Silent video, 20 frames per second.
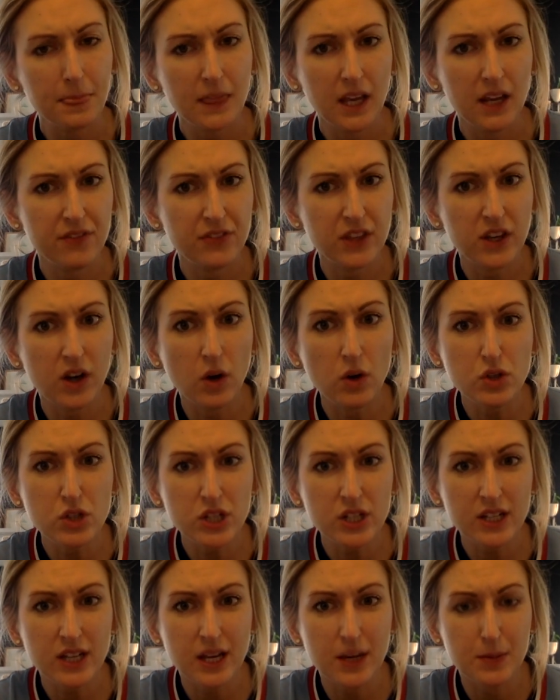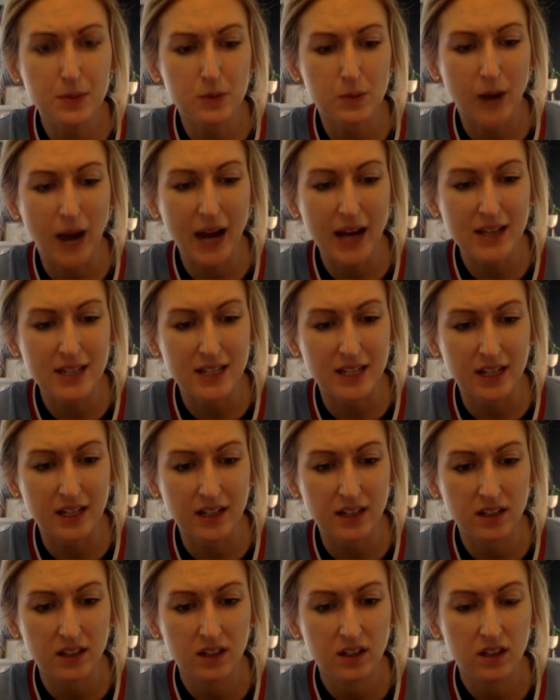If the ocean keeps rising,
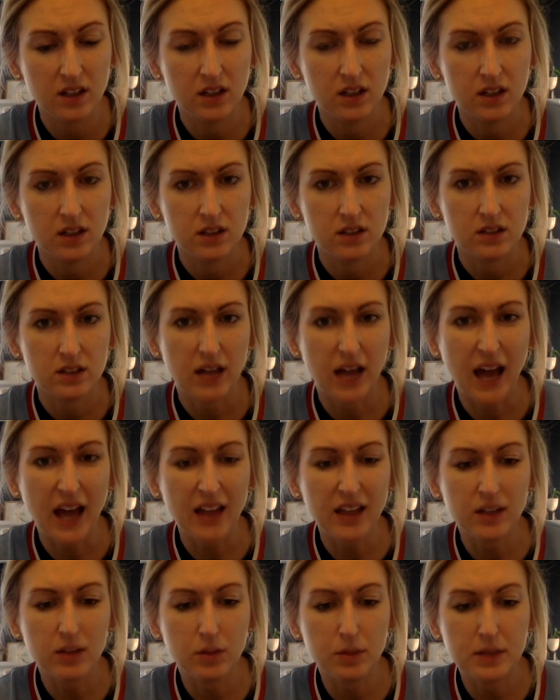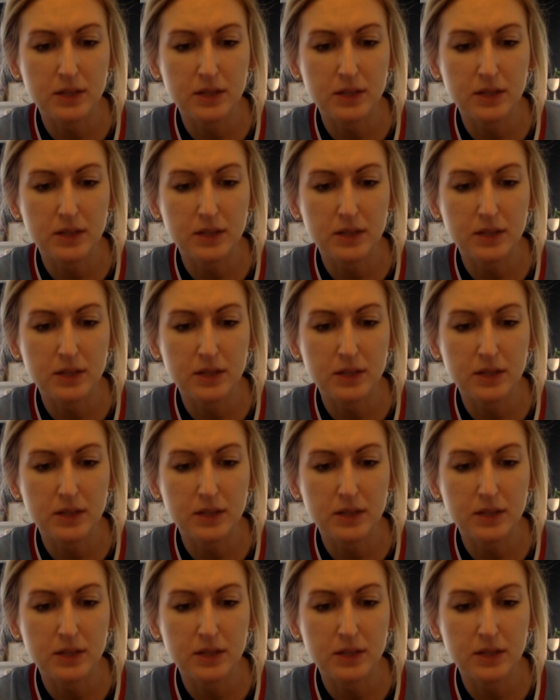the island will be